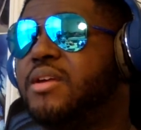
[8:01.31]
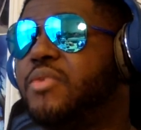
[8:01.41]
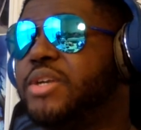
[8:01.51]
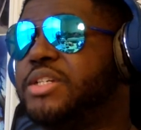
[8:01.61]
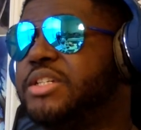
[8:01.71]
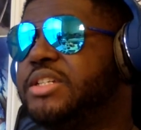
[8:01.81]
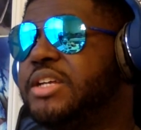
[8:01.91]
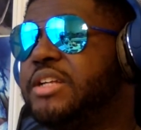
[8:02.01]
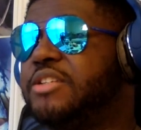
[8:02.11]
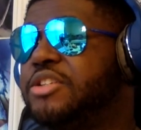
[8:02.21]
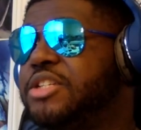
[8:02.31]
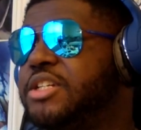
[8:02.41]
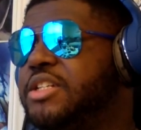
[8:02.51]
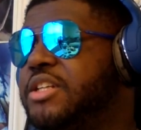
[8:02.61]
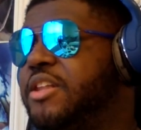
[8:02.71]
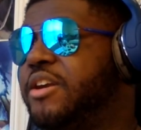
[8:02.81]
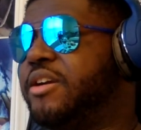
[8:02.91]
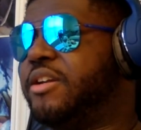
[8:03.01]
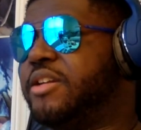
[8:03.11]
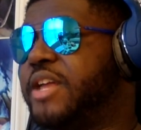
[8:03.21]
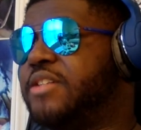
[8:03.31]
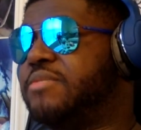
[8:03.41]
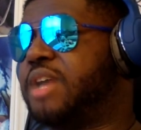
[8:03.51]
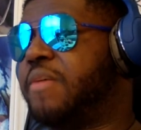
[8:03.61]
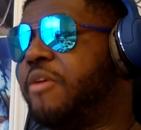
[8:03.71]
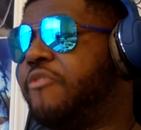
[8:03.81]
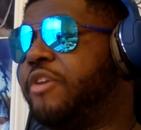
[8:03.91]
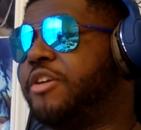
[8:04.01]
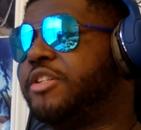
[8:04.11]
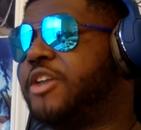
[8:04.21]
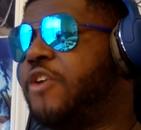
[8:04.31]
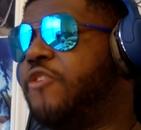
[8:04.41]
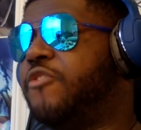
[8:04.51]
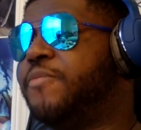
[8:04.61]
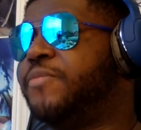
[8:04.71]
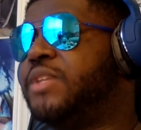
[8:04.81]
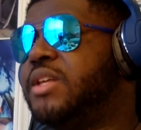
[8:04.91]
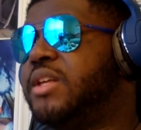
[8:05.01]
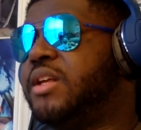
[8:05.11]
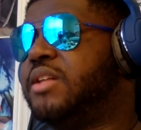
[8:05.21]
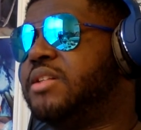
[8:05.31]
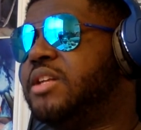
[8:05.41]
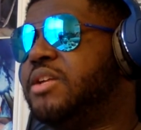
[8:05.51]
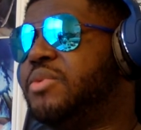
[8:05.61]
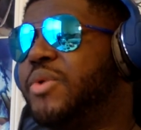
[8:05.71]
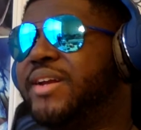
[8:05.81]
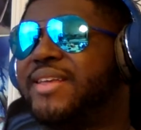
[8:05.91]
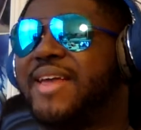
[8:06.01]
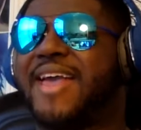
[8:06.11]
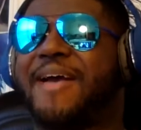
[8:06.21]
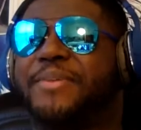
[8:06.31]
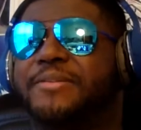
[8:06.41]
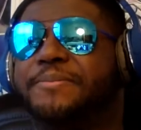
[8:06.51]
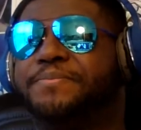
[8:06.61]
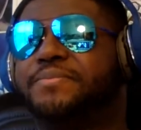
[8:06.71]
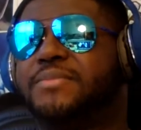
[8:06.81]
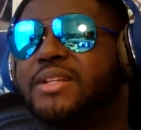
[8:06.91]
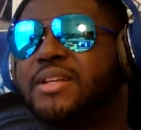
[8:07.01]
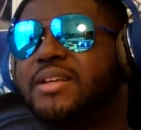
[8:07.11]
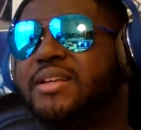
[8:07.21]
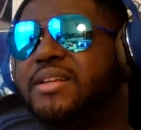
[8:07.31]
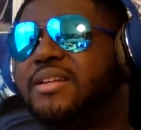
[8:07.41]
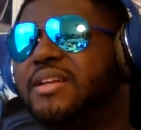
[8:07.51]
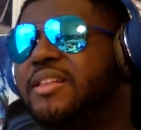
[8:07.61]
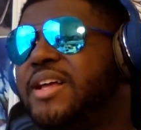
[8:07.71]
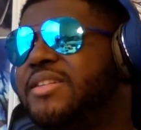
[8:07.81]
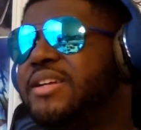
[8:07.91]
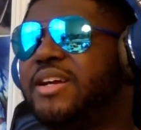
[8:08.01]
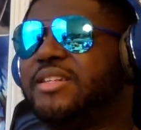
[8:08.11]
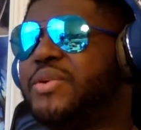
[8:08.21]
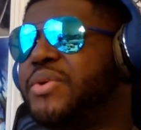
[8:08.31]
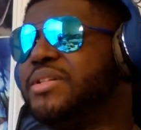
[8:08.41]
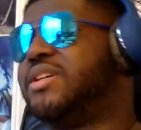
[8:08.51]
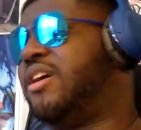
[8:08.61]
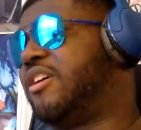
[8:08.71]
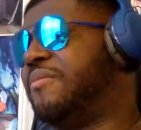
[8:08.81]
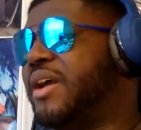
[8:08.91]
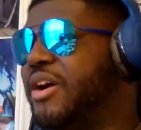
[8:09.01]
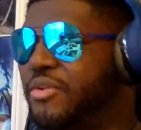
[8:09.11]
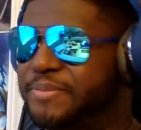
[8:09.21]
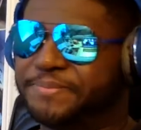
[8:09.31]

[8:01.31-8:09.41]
what she sees, so she does need to learn to take some time out for herself and see what could happen. Now, the last thing I guess I want to talk about,